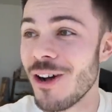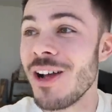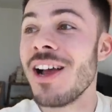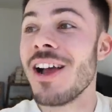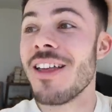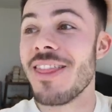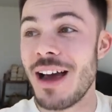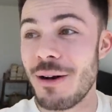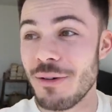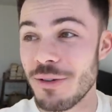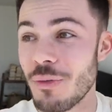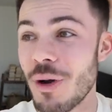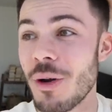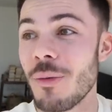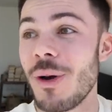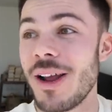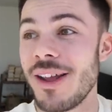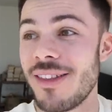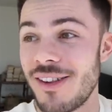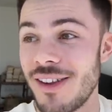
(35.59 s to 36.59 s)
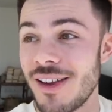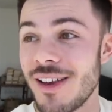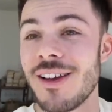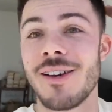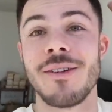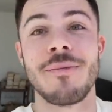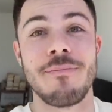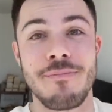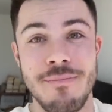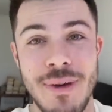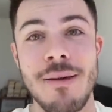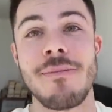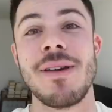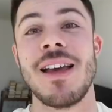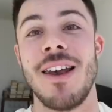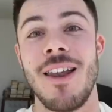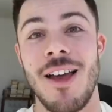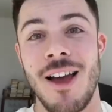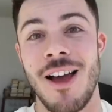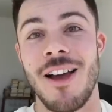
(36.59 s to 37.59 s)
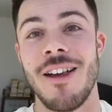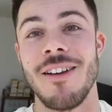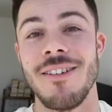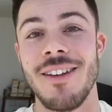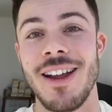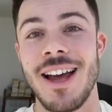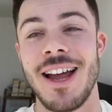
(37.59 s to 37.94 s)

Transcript: that was one way to make me alert